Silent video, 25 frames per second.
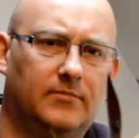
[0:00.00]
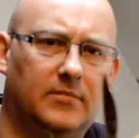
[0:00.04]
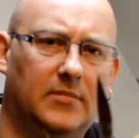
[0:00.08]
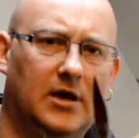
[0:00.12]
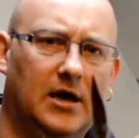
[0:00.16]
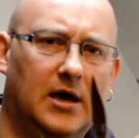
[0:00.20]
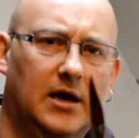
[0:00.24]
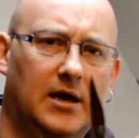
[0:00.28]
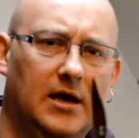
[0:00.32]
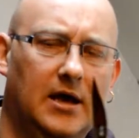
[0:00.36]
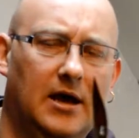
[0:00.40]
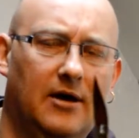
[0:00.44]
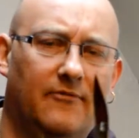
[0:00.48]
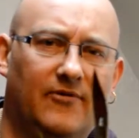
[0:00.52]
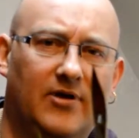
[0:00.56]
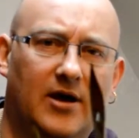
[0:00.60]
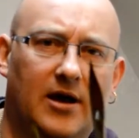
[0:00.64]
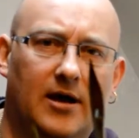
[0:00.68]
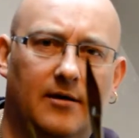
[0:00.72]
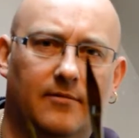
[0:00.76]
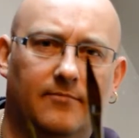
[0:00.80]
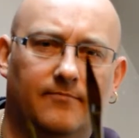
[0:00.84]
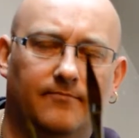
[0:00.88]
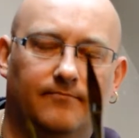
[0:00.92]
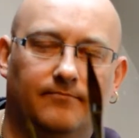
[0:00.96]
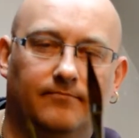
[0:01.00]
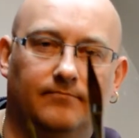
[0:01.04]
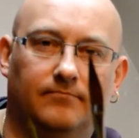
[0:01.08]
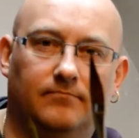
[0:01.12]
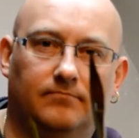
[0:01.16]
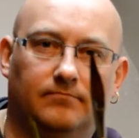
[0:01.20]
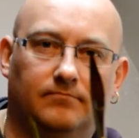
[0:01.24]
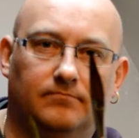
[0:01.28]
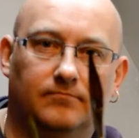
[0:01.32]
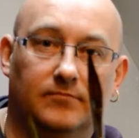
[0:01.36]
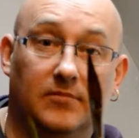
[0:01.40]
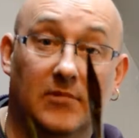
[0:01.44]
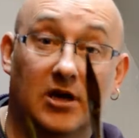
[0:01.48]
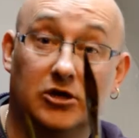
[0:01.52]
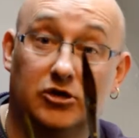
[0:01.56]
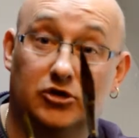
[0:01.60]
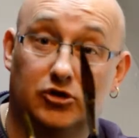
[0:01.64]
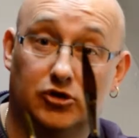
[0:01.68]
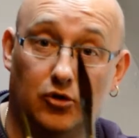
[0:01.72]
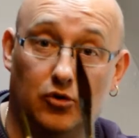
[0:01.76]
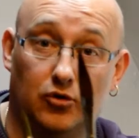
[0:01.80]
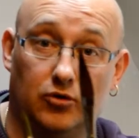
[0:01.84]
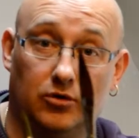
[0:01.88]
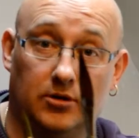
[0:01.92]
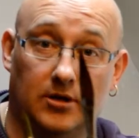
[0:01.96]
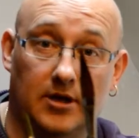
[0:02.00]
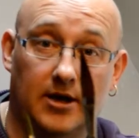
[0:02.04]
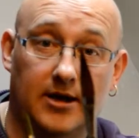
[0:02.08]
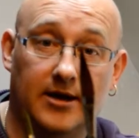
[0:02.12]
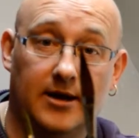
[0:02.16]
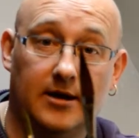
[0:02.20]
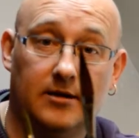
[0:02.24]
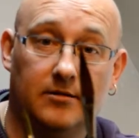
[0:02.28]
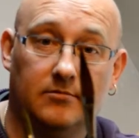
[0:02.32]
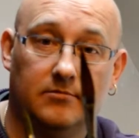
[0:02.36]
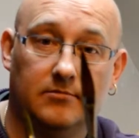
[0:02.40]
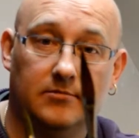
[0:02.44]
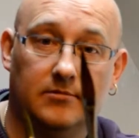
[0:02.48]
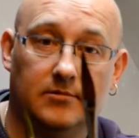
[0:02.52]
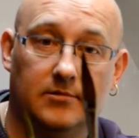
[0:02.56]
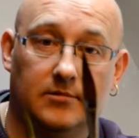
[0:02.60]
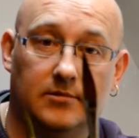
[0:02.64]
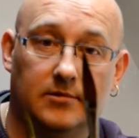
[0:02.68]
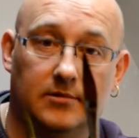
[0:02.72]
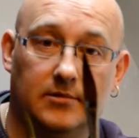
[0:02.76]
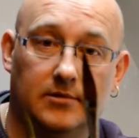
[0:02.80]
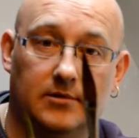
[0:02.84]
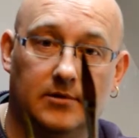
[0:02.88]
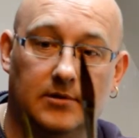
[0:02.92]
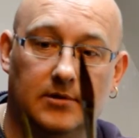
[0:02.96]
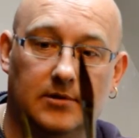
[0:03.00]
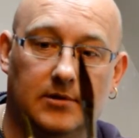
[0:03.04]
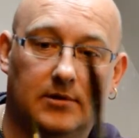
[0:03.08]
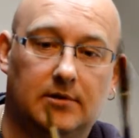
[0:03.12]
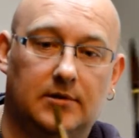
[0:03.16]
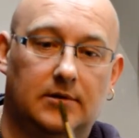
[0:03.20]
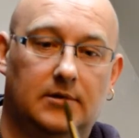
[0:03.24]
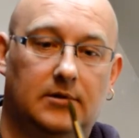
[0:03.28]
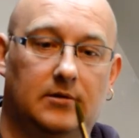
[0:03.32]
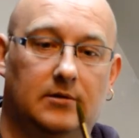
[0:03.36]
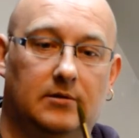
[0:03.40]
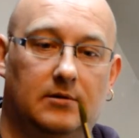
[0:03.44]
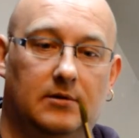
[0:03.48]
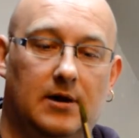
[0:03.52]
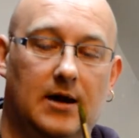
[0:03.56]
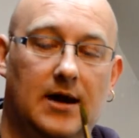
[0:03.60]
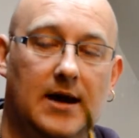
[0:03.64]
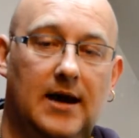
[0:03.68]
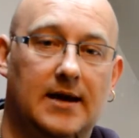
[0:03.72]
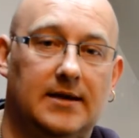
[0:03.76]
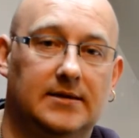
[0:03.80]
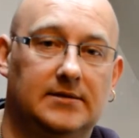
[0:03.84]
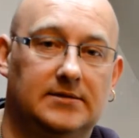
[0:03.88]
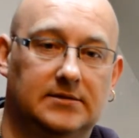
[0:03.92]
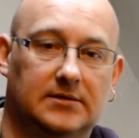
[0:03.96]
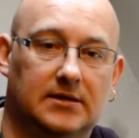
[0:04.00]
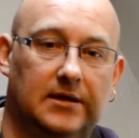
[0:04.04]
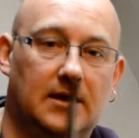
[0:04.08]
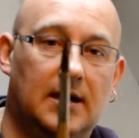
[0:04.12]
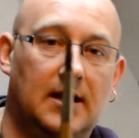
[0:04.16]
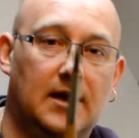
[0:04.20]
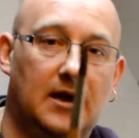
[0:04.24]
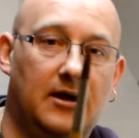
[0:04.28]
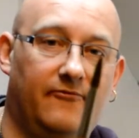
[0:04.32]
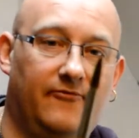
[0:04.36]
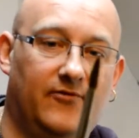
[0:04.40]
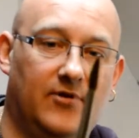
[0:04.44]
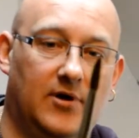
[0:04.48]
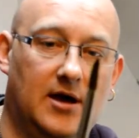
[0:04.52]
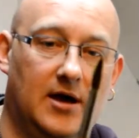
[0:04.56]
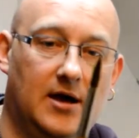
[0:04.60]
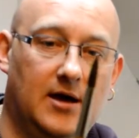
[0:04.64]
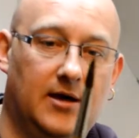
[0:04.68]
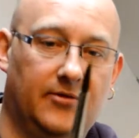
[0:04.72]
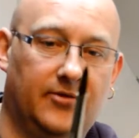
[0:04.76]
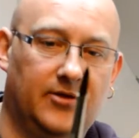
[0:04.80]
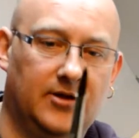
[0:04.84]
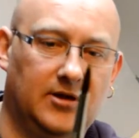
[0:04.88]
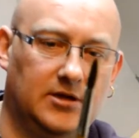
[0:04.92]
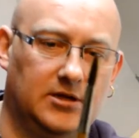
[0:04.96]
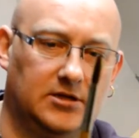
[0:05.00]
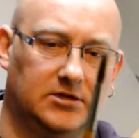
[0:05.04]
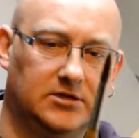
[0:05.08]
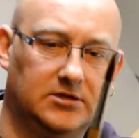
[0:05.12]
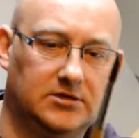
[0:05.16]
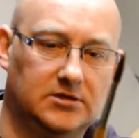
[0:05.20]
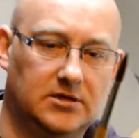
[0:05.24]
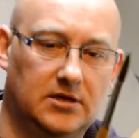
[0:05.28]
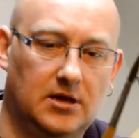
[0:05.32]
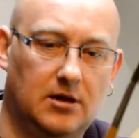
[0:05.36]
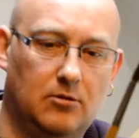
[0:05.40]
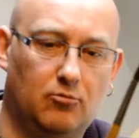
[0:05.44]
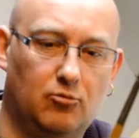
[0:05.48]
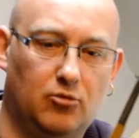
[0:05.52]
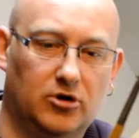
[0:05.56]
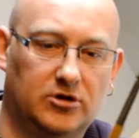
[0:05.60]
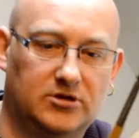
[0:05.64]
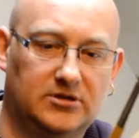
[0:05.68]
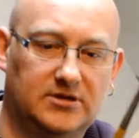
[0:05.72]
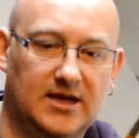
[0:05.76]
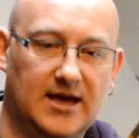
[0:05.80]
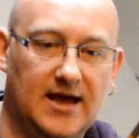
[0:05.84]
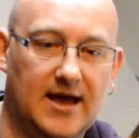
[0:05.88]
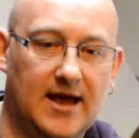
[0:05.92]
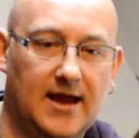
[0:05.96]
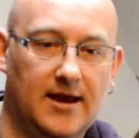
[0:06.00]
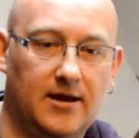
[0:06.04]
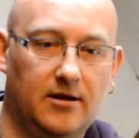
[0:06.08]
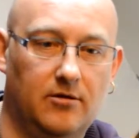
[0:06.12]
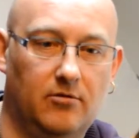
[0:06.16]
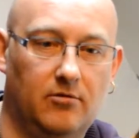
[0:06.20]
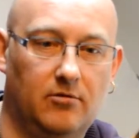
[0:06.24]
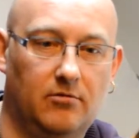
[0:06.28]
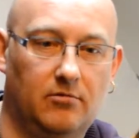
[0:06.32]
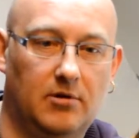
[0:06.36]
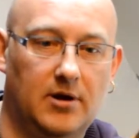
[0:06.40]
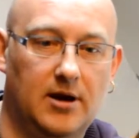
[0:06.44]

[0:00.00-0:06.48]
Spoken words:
have a, a sword liner, and I have, I think this is a number 10 or a